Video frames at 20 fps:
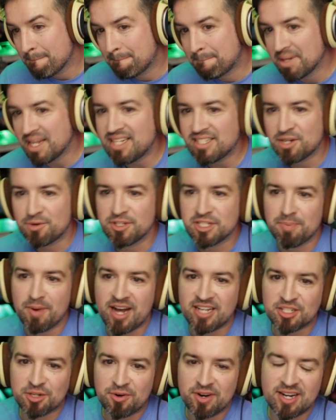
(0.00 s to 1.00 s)
Blizzard
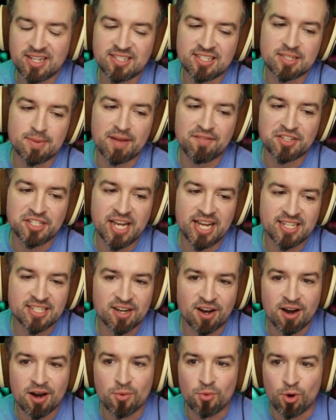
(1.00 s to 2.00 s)
responds to criticism after changing
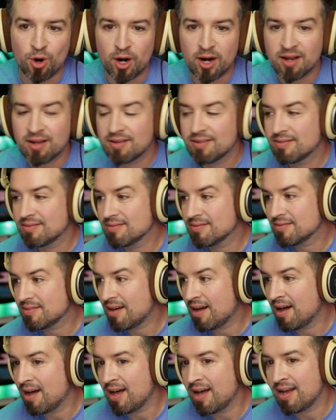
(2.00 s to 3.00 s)
artwork
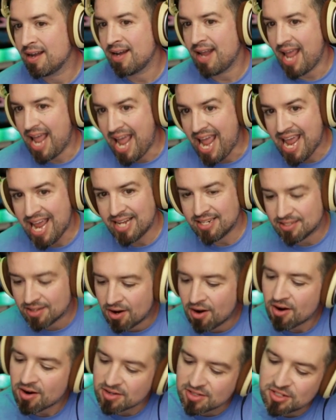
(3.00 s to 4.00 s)
on eight
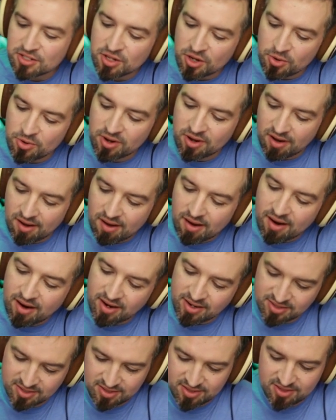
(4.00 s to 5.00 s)
Hearthstone
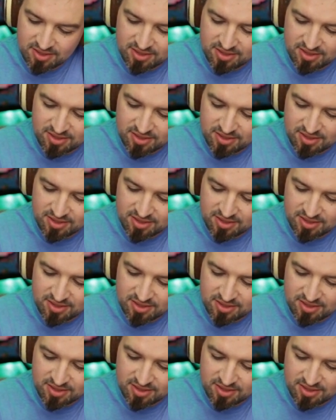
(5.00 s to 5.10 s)
cards.